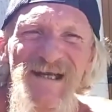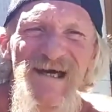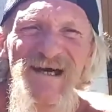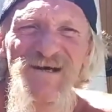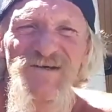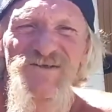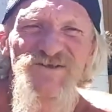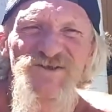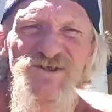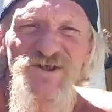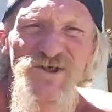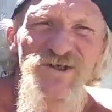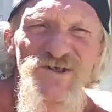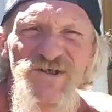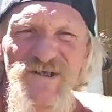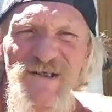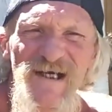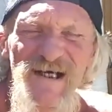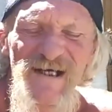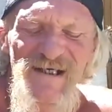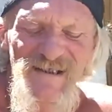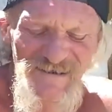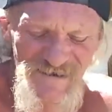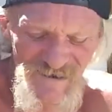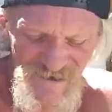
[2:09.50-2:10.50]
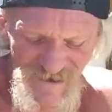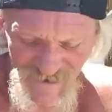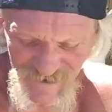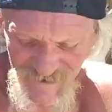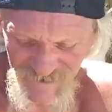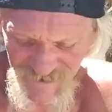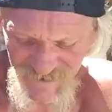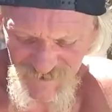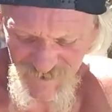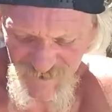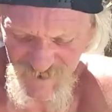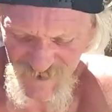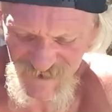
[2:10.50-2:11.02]
And I'll show you guys
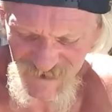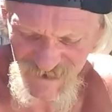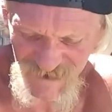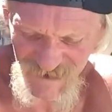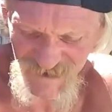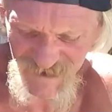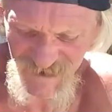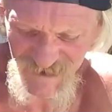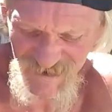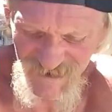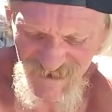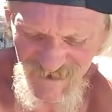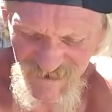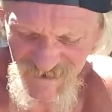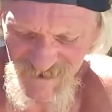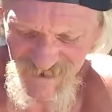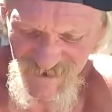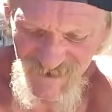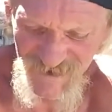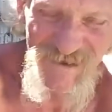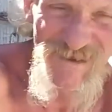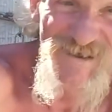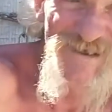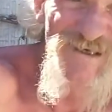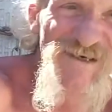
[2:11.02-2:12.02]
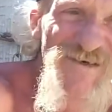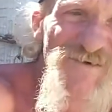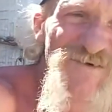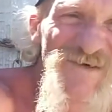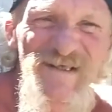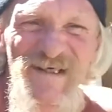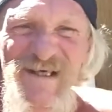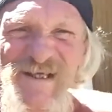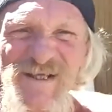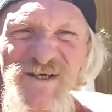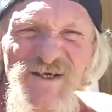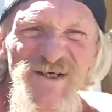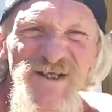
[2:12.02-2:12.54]
later what the uh,
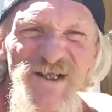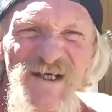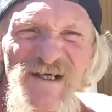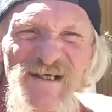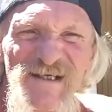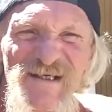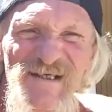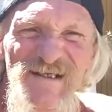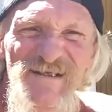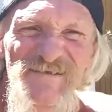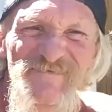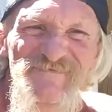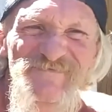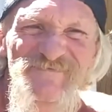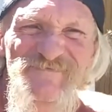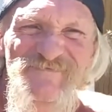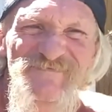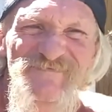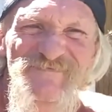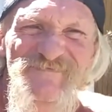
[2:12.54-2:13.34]
what they look like.